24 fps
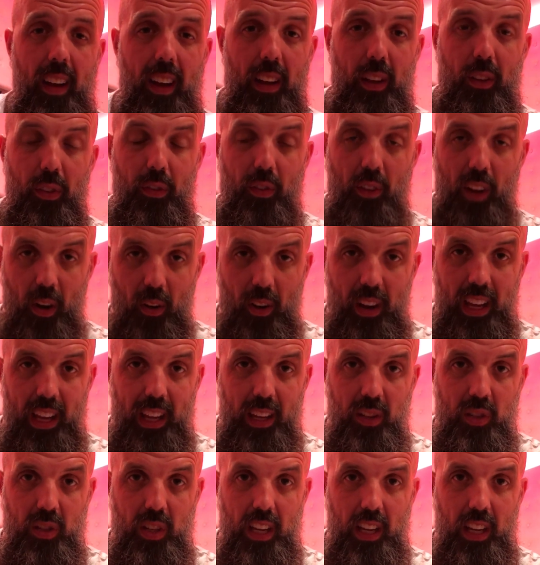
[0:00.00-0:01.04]
It's very
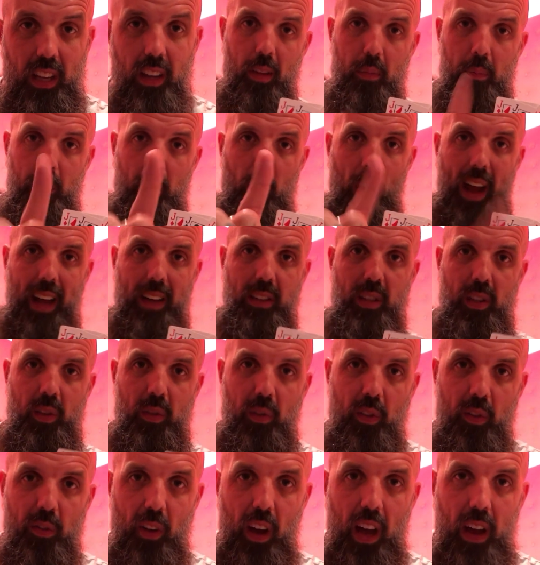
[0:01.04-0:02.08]
easy. Practice
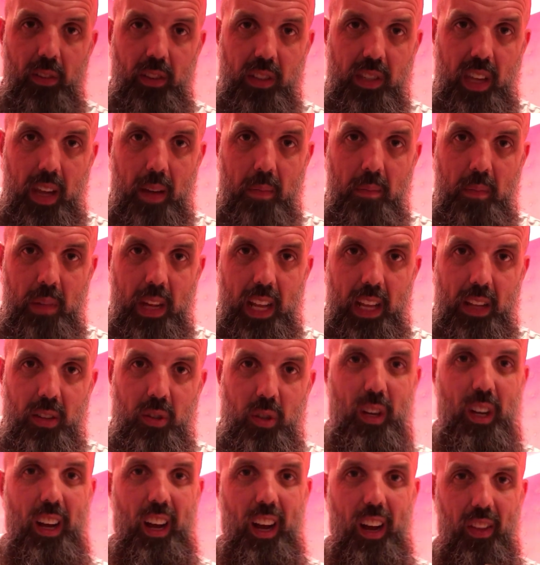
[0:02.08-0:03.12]
for 5 or 10
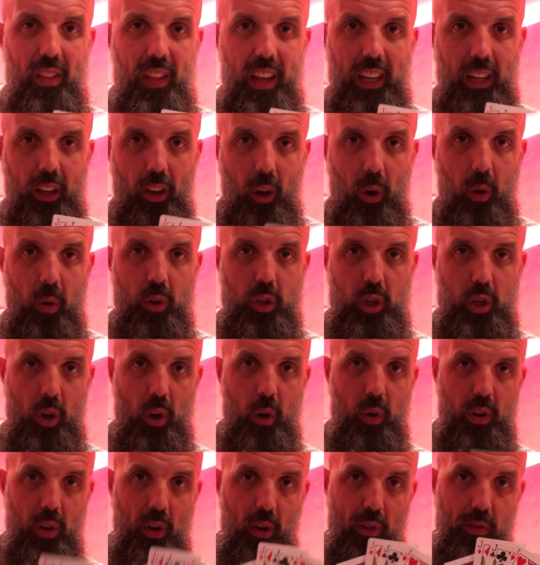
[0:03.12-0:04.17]
minutes, and then go
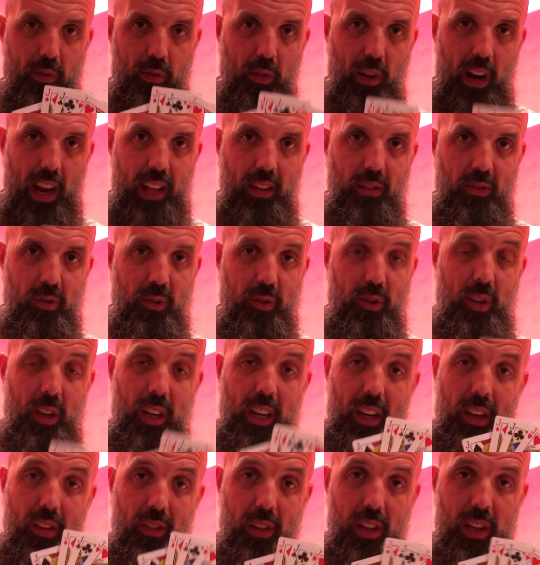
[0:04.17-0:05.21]
show your friends
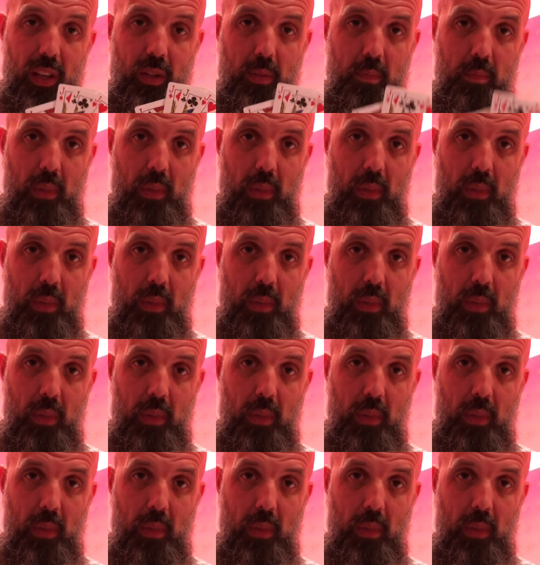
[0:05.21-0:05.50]
this